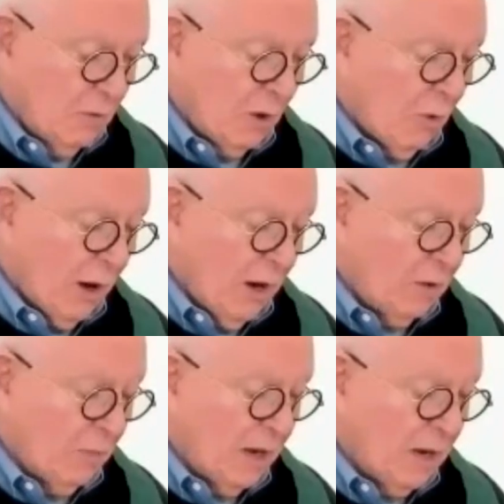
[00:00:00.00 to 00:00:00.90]

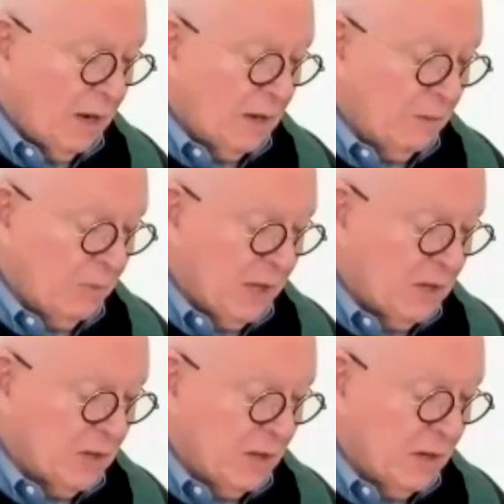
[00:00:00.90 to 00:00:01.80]
required by
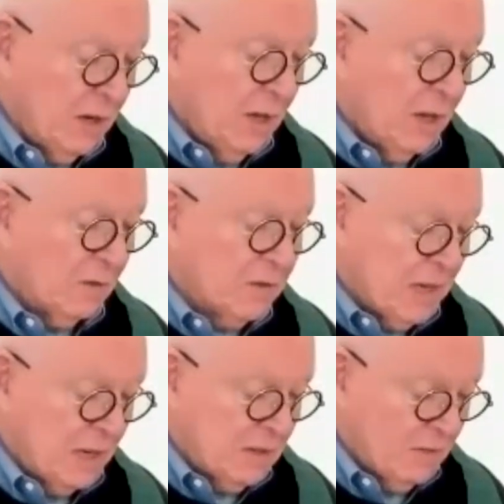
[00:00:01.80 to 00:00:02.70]
contemplation of
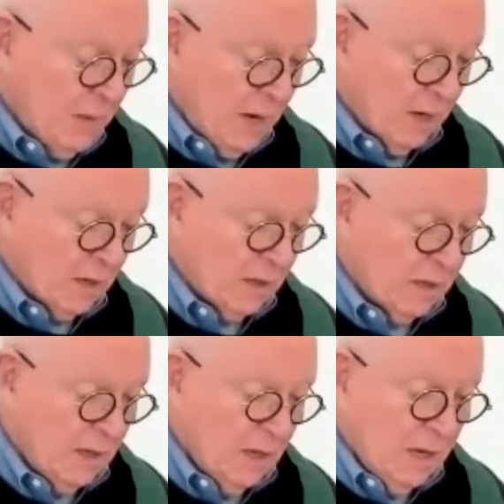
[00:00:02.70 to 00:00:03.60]
states of mind.
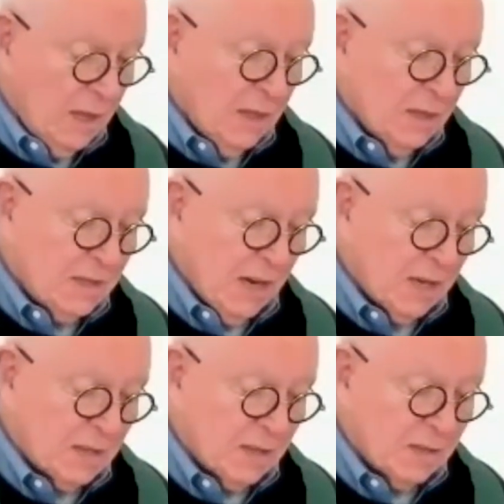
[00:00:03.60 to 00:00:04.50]
This
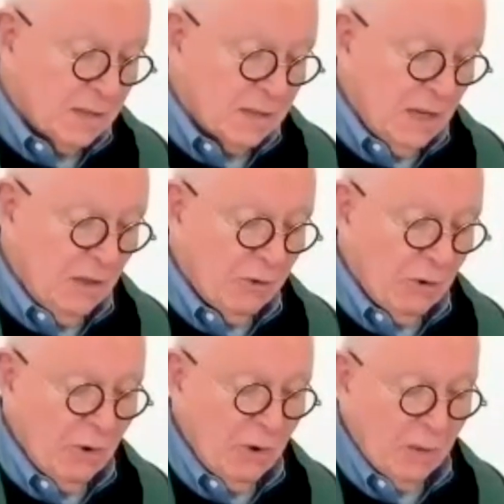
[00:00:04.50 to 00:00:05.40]
task is to see
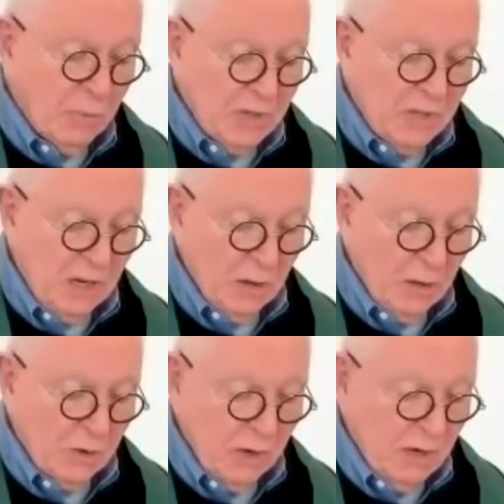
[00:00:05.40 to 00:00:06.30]
through a
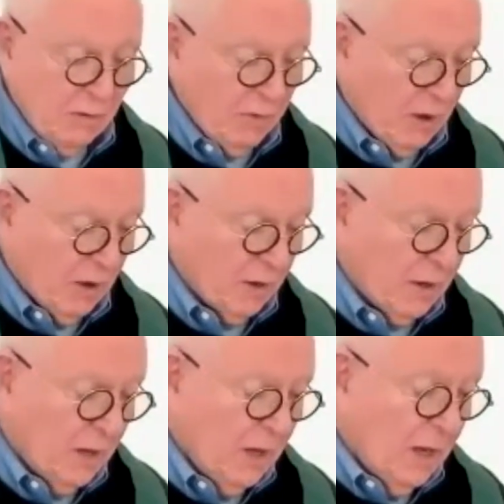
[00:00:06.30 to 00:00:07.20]
particular train of
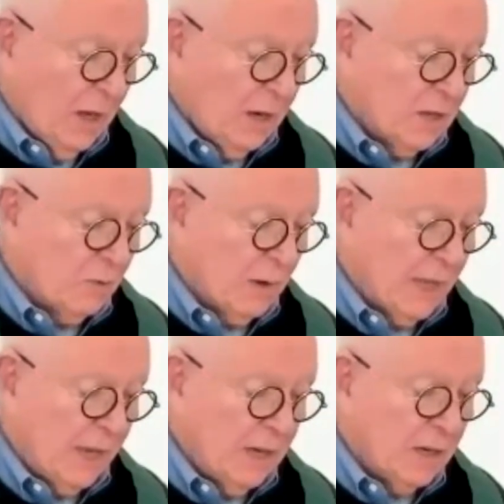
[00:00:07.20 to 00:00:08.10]
thought and its
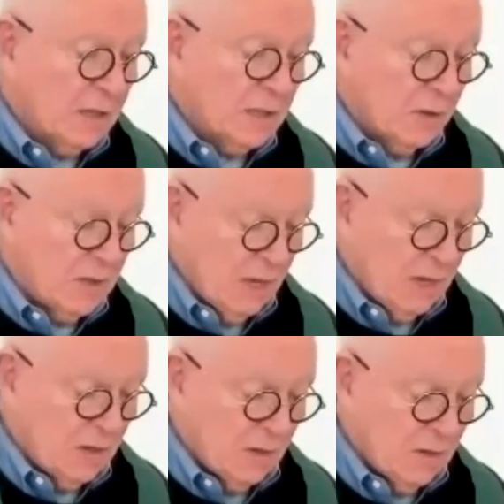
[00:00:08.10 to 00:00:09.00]
related
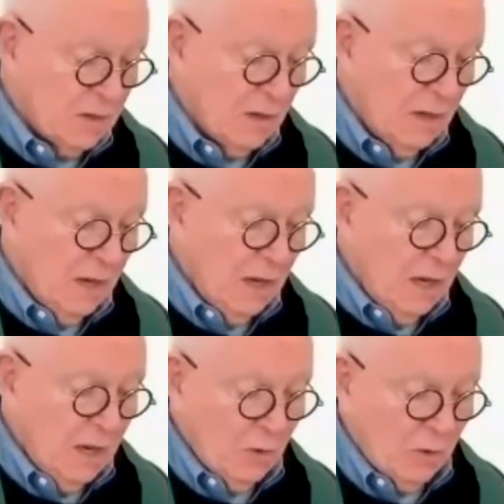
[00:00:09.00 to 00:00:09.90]
associations
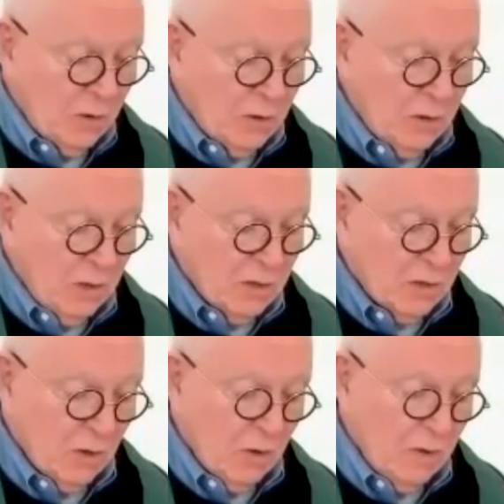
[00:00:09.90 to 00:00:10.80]
in order to
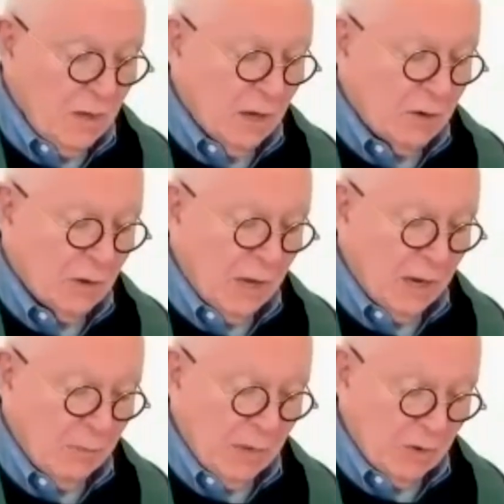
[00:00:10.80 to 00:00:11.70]
discern the
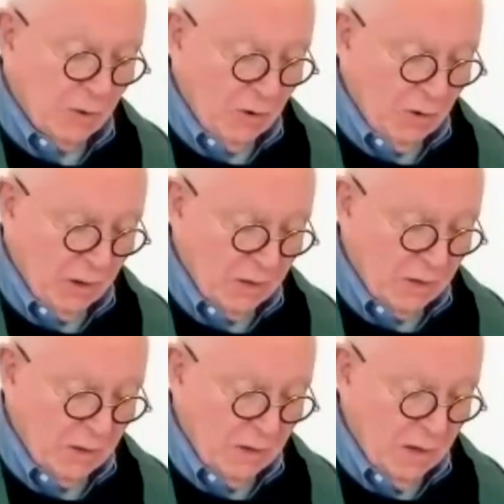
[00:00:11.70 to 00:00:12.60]
underlying mental current.